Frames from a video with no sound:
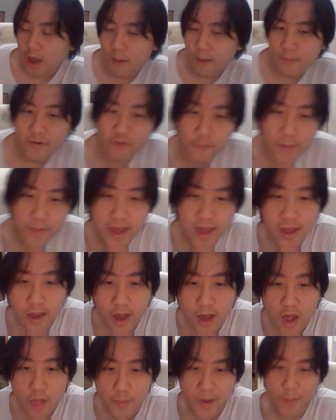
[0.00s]
But for me,
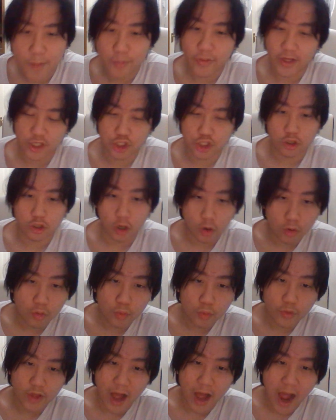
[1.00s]
people that
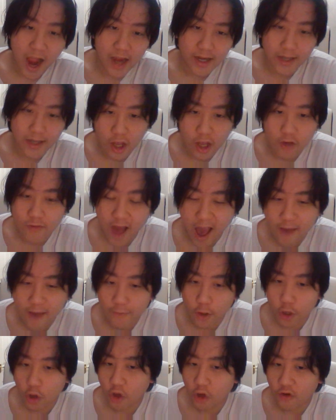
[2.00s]
struggle with the idea of
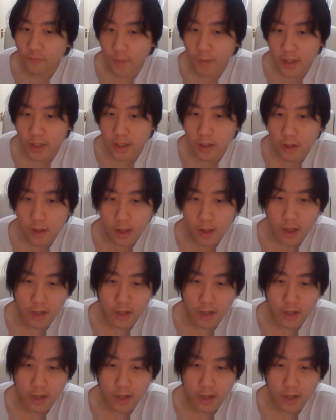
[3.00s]
having a lot of money,